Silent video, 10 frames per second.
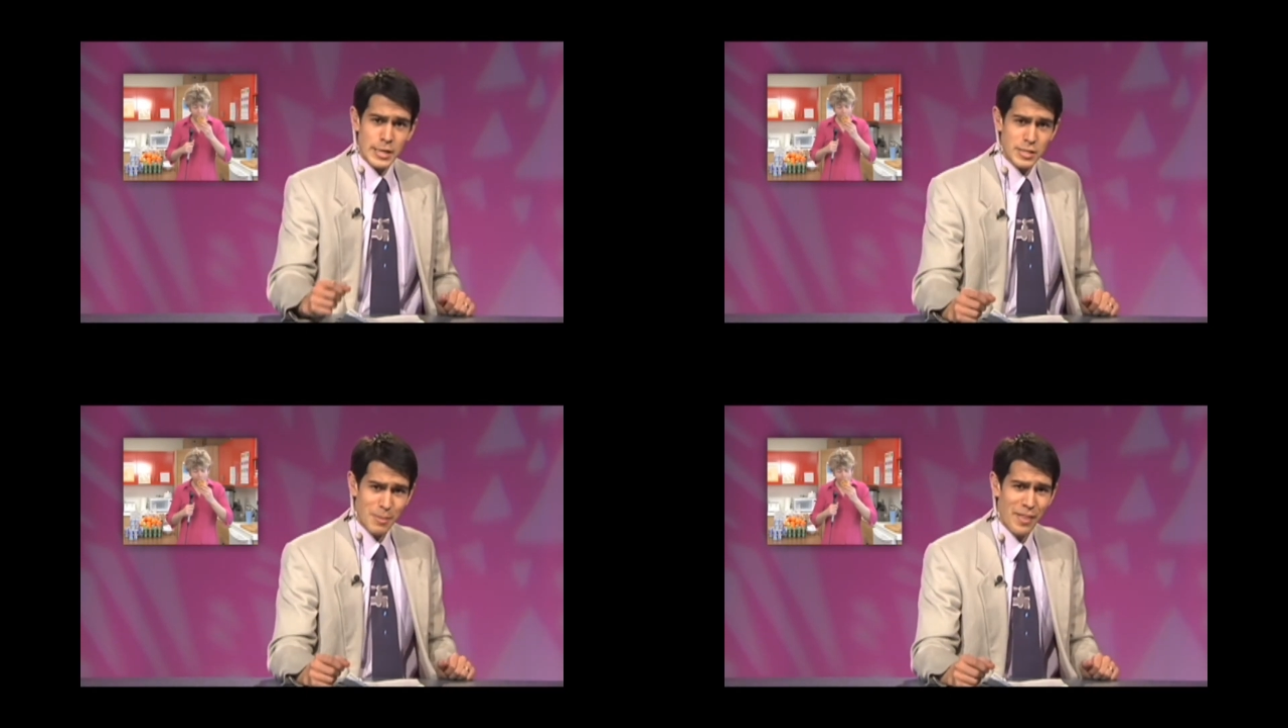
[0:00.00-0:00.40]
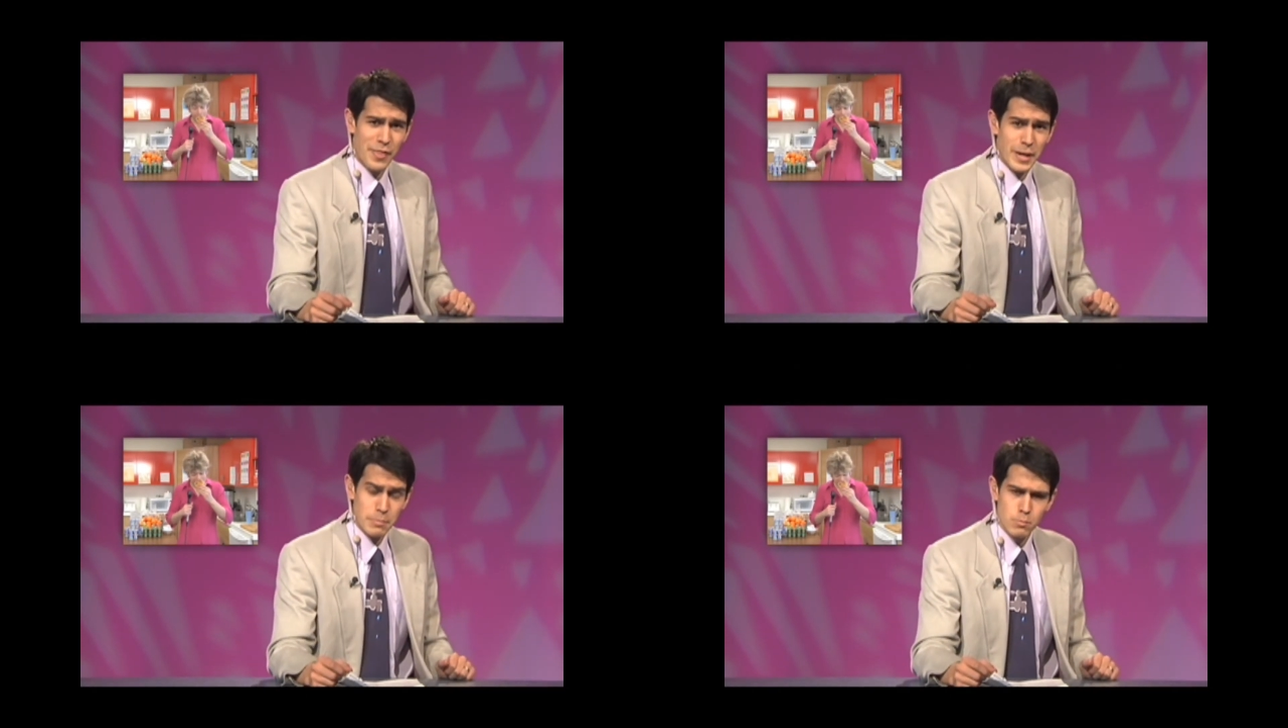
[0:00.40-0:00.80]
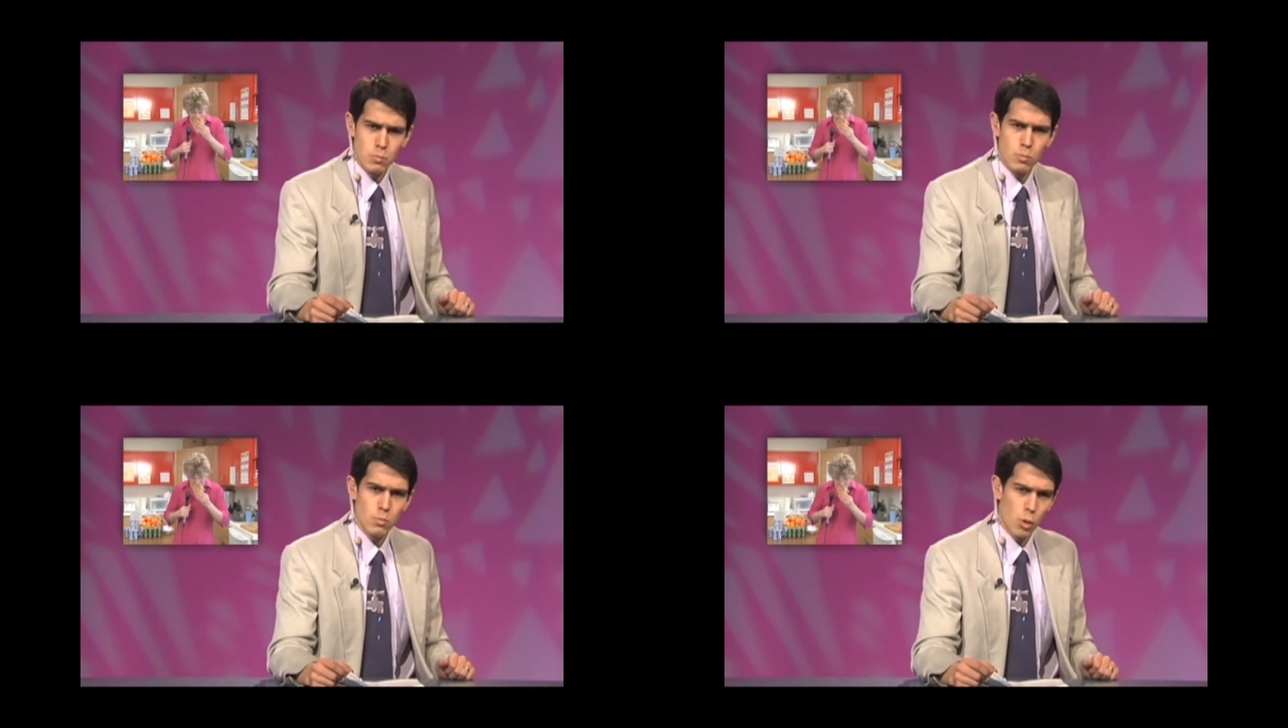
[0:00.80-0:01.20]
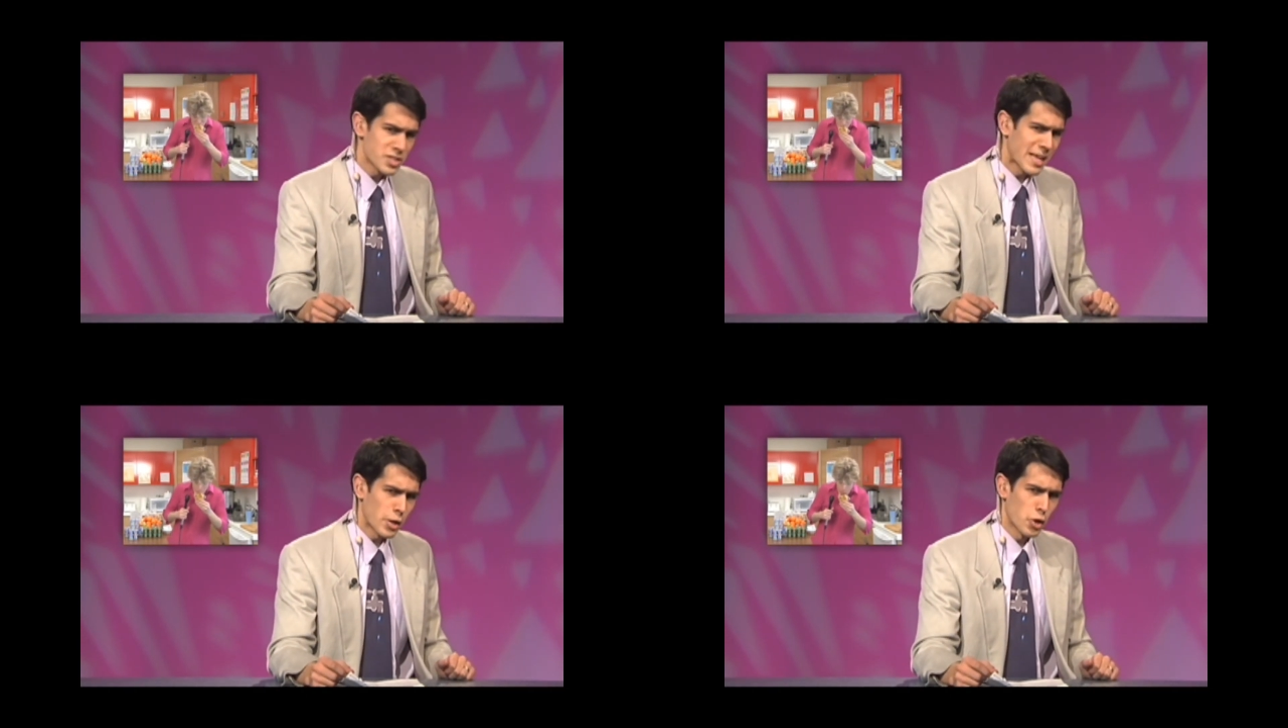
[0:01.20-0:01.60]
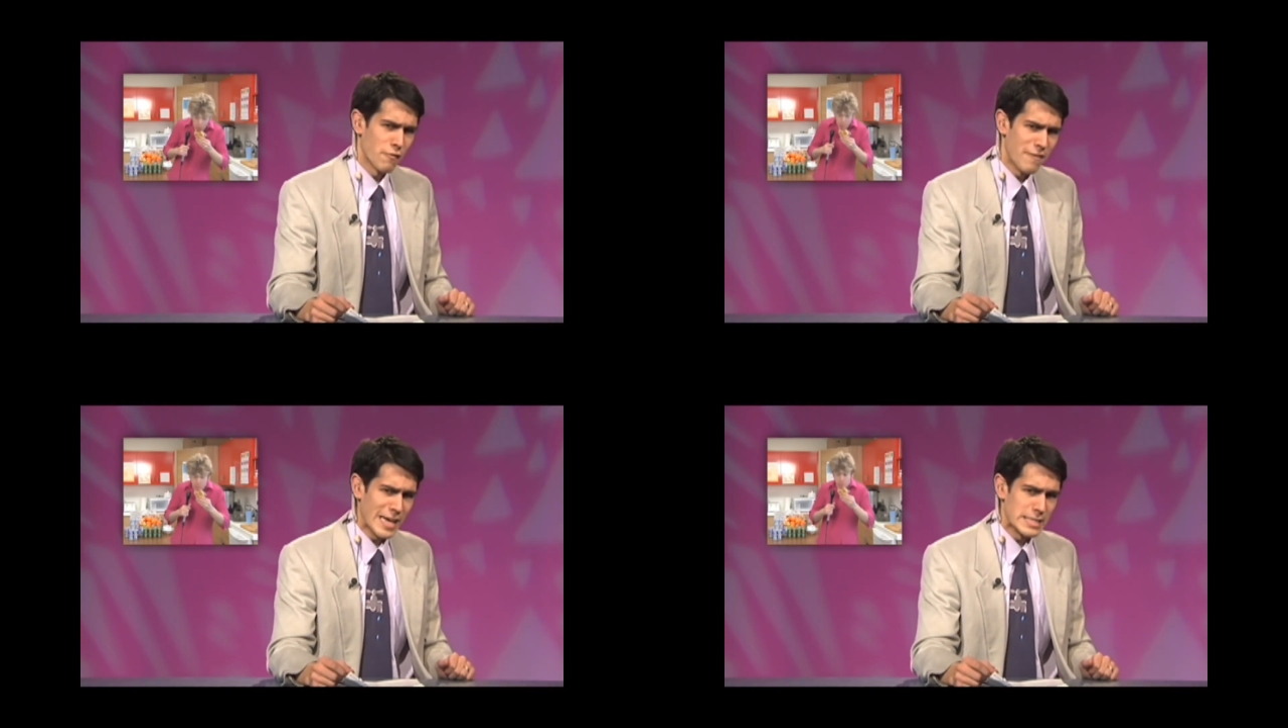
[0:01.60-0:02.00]
Samantha, what's that on your
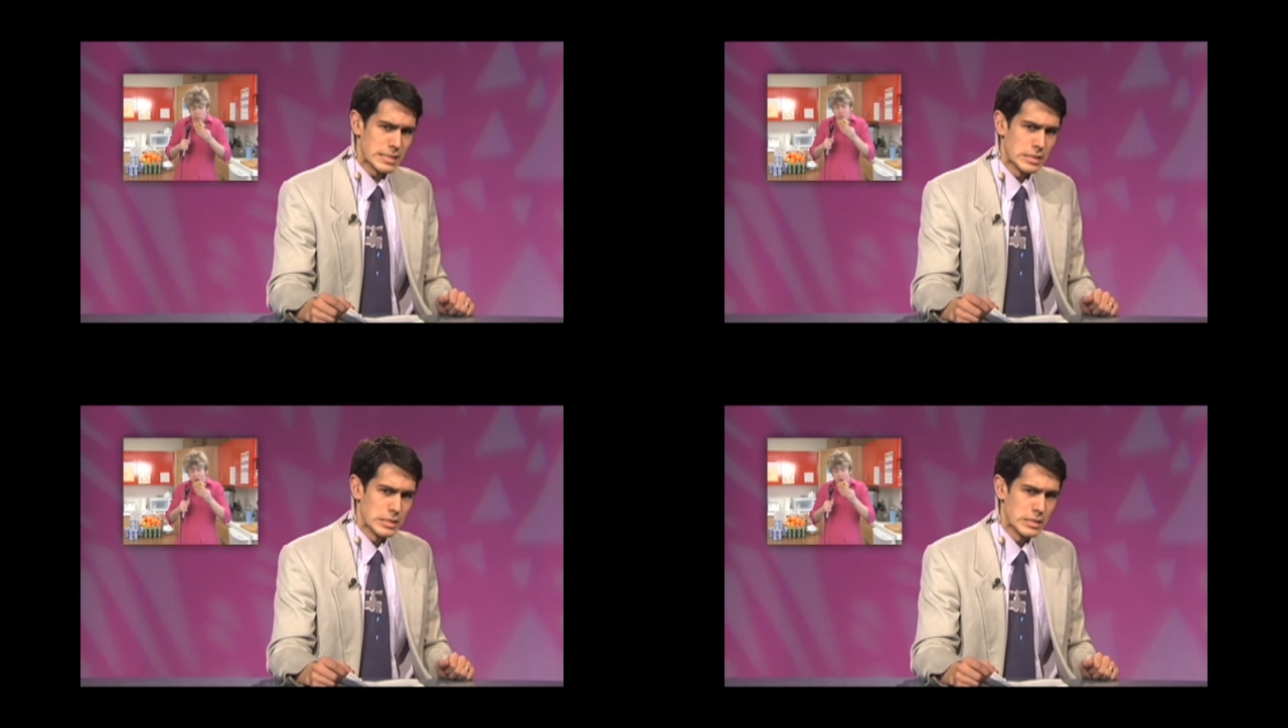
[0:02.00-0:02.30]
face?